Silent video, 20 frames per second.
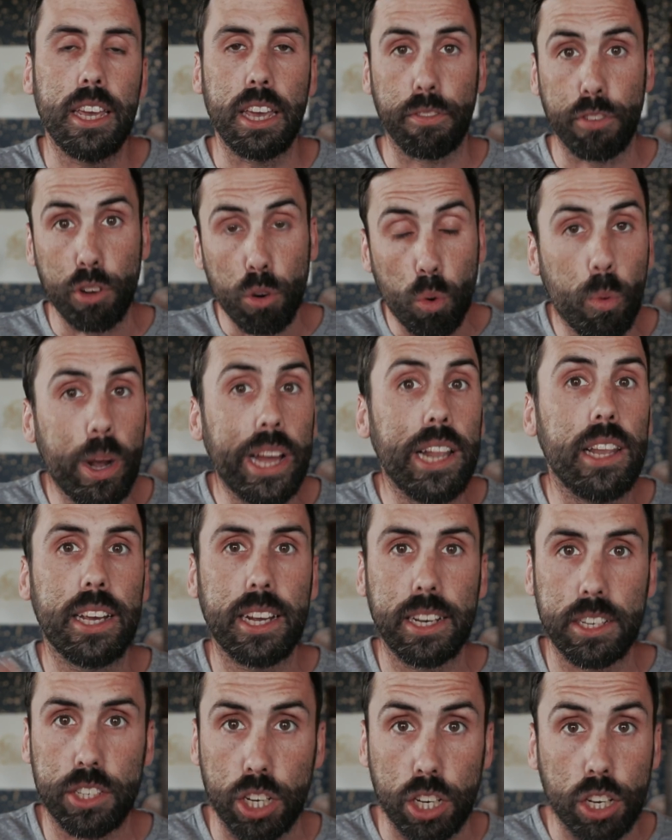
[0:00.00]
If you're
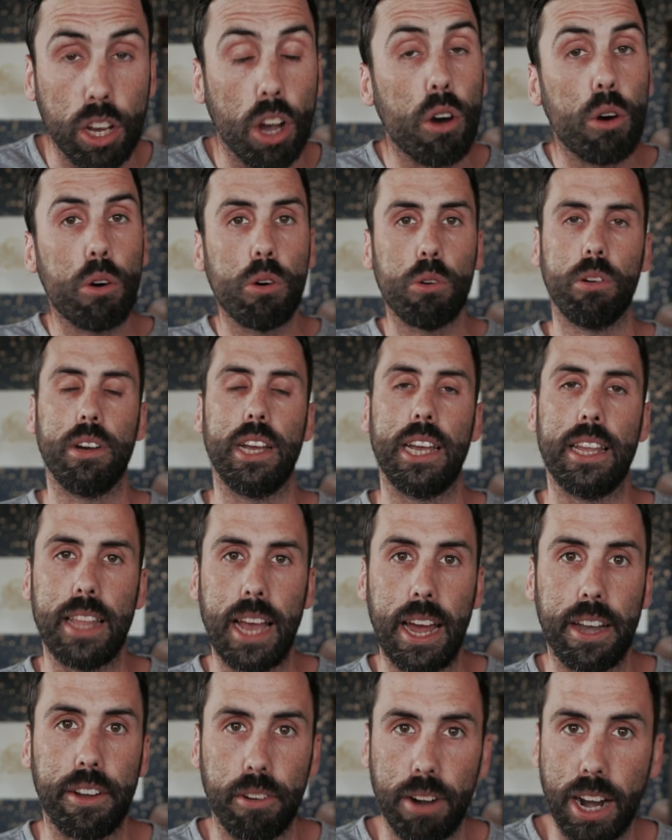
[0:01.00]
willing to go in
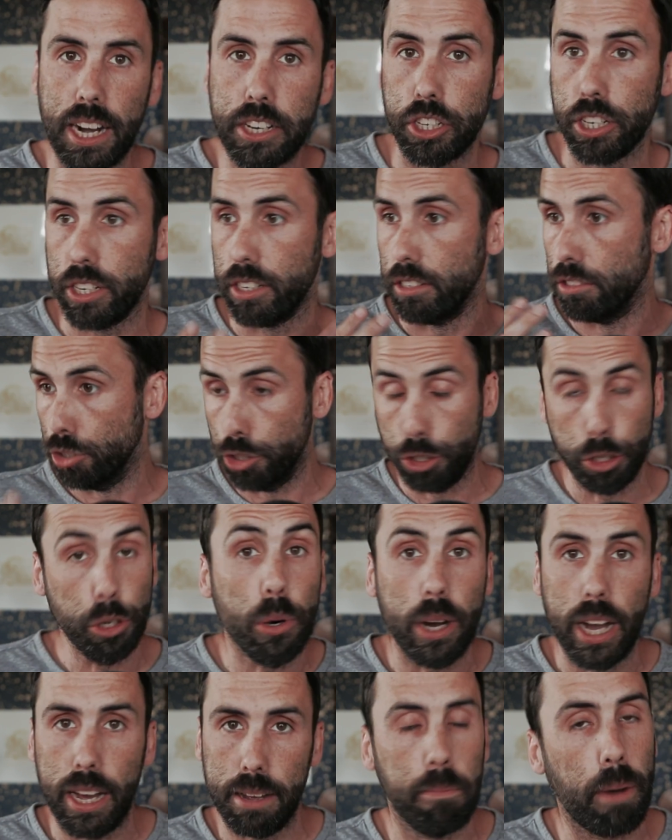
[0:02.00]
that direction,
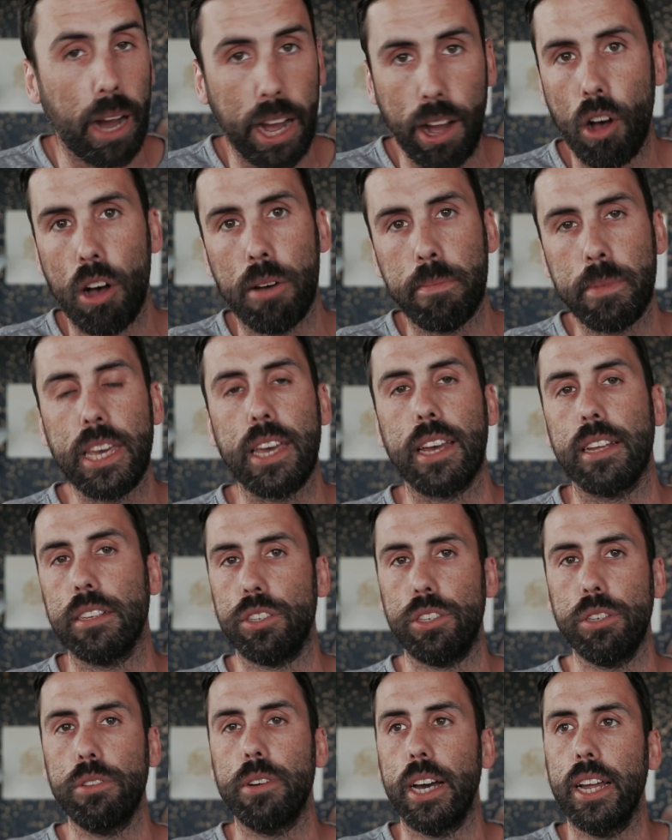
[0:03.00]
do it. By all
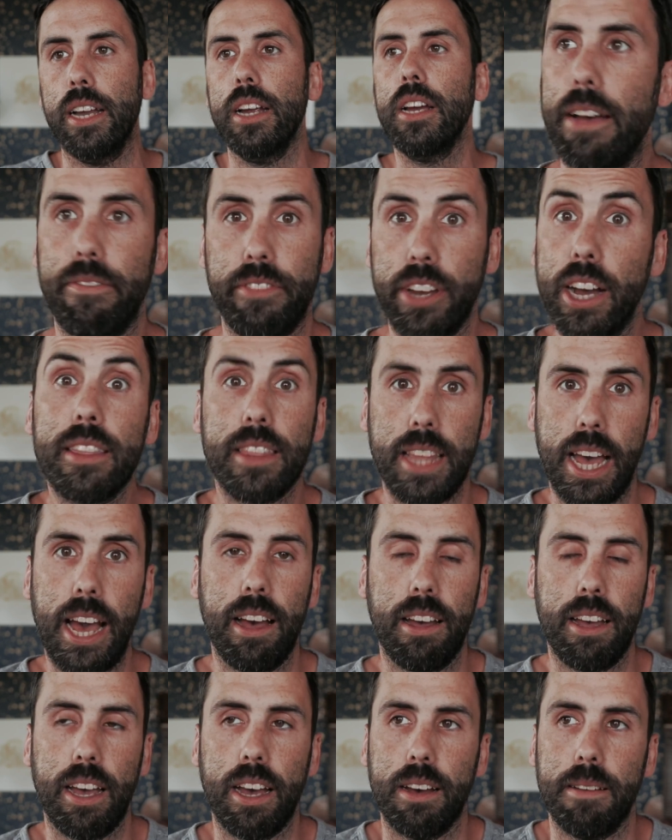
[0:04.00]
means, do it. I've done
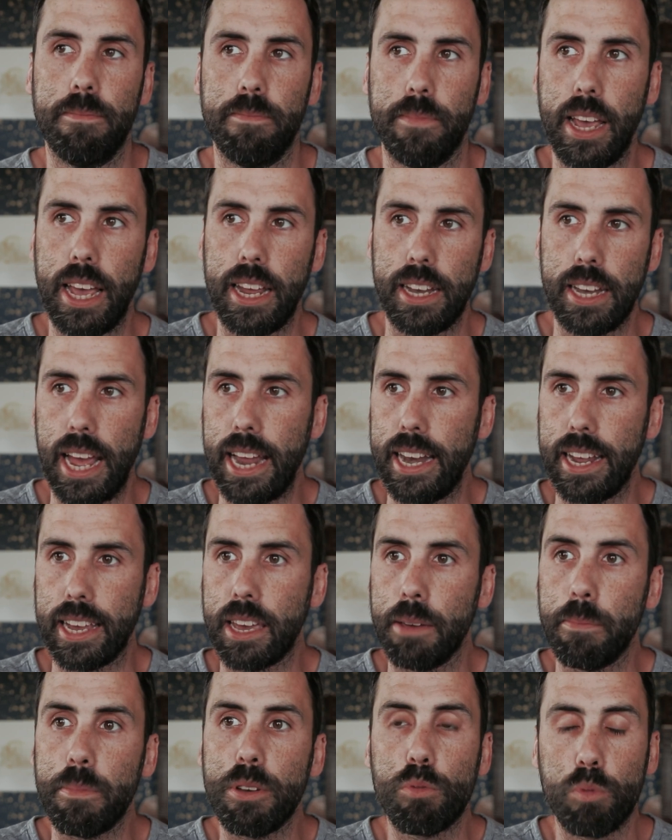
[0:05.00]
that, and
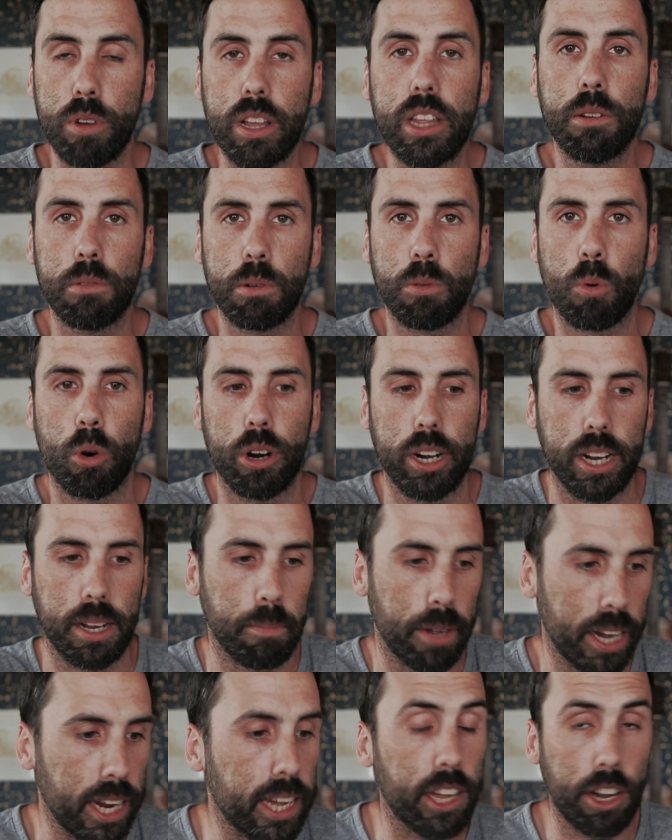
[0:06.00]
it can be really
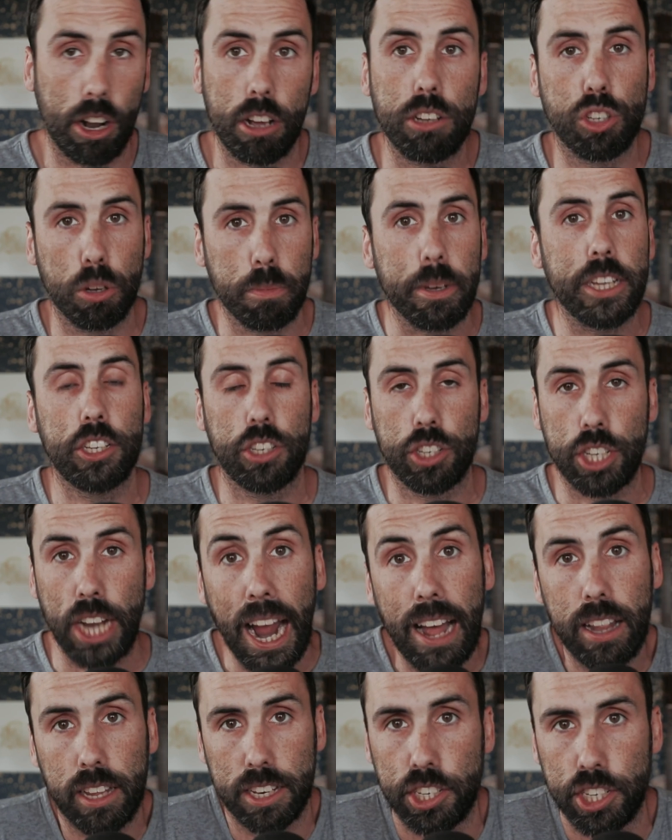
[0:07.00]
rewarding, but it can also be
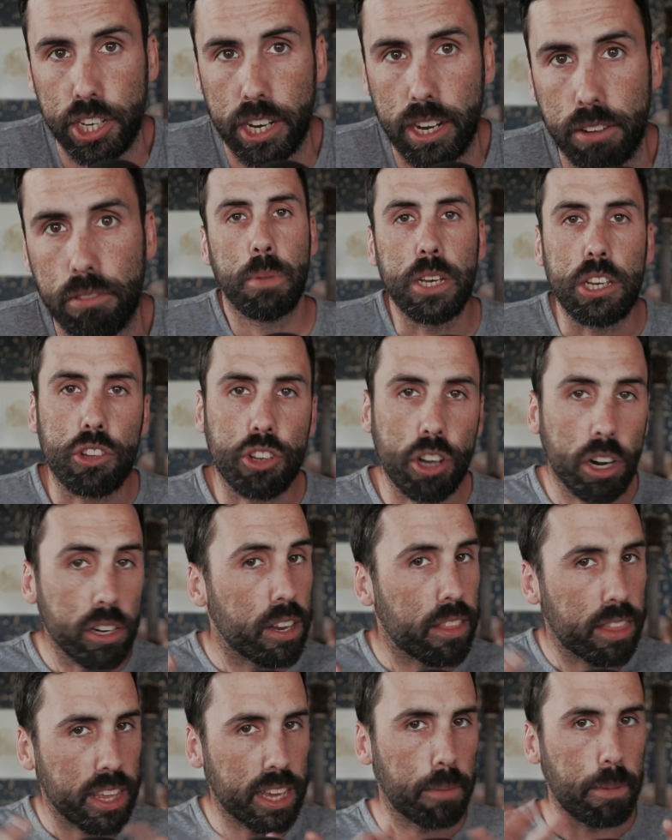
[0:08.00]
challenging. But you
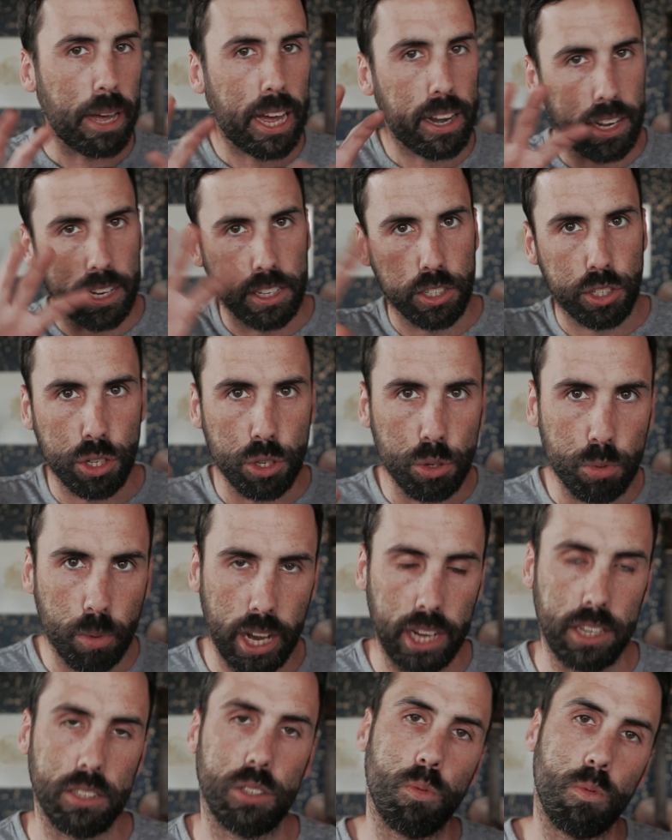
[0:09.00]
start to think about it in two
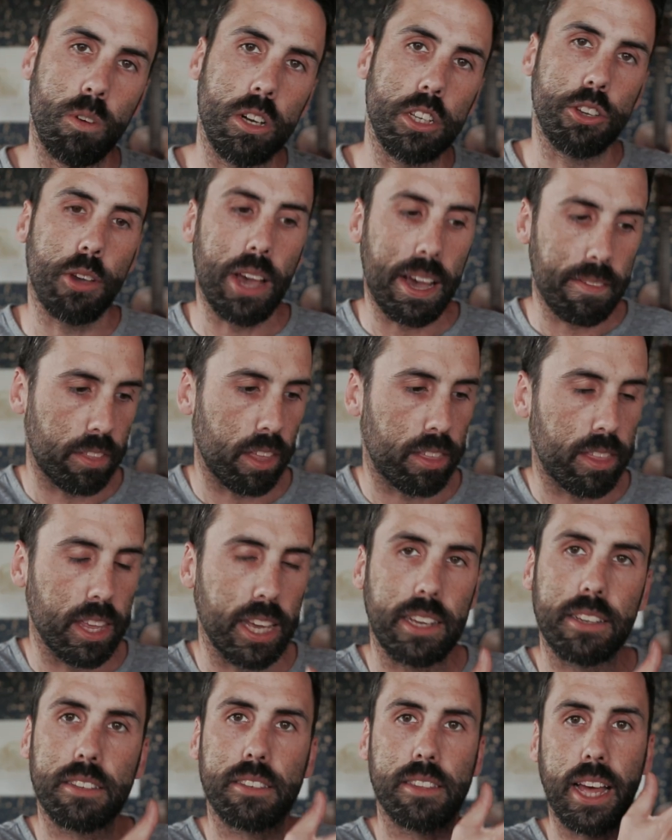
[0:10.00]
ways. One, you have the
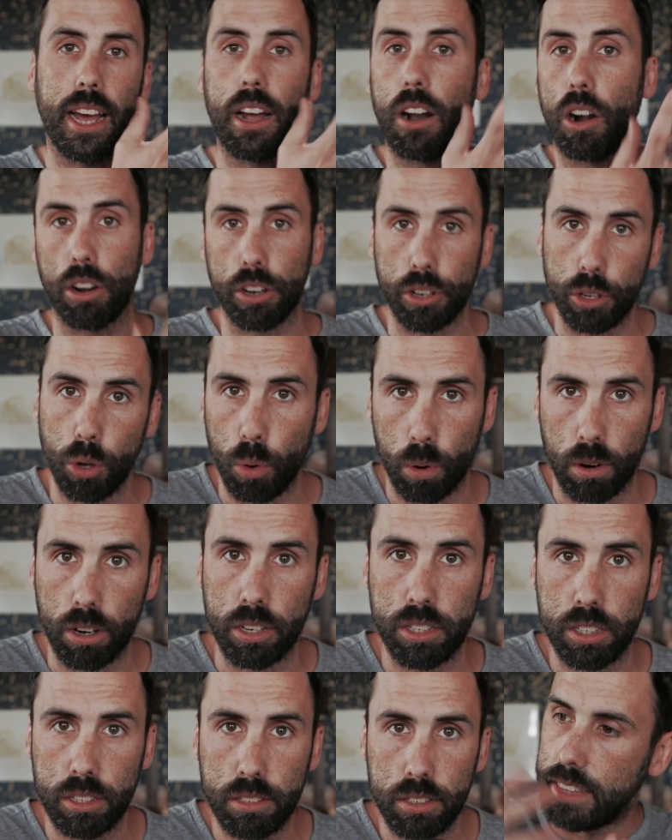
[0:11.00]
things that are
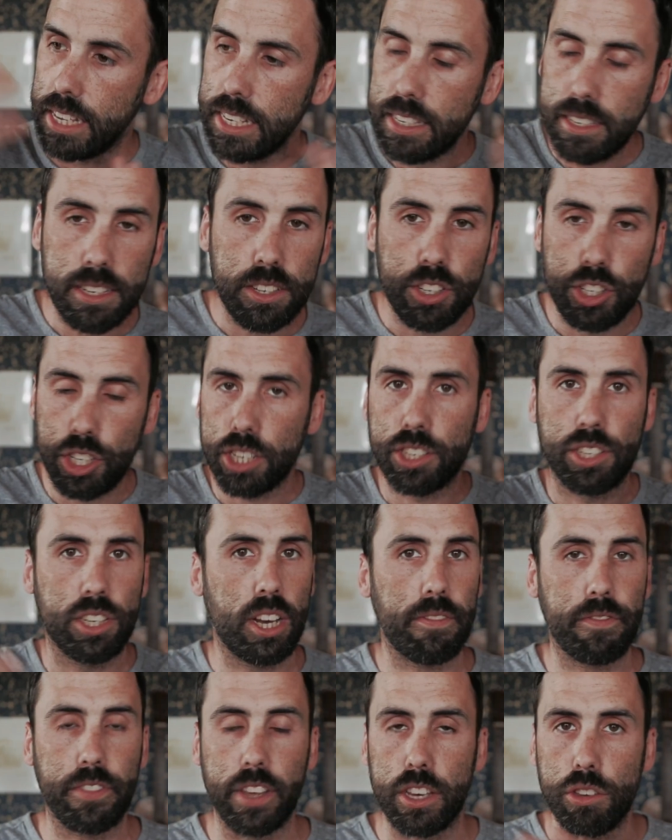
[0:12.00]
yours. This is just
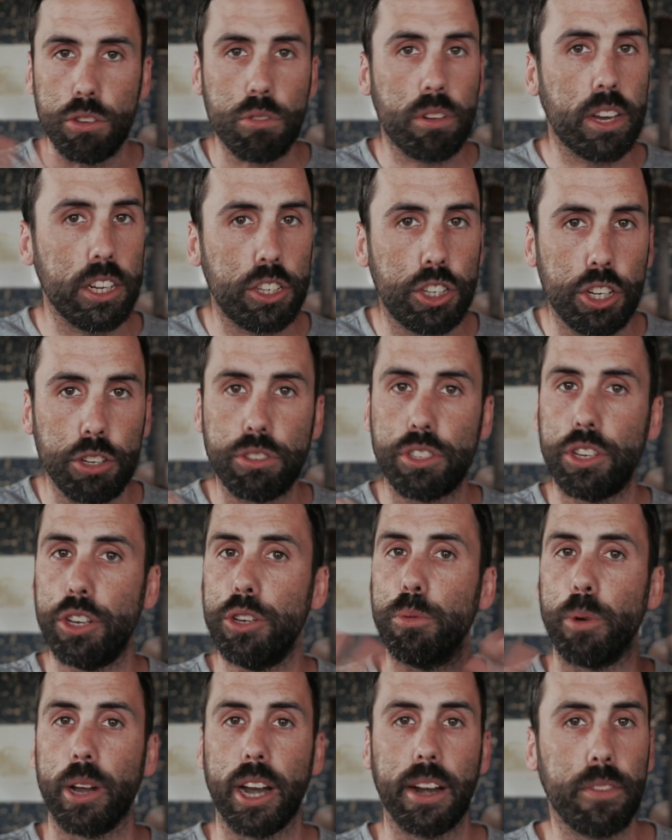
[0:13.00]
stuff that you can choose to
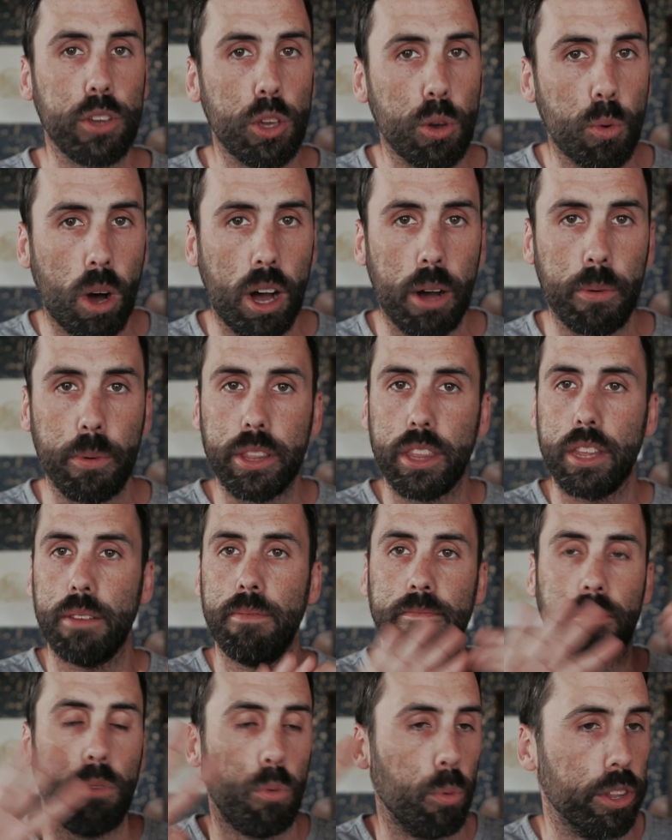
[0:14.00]
do whatever you want with them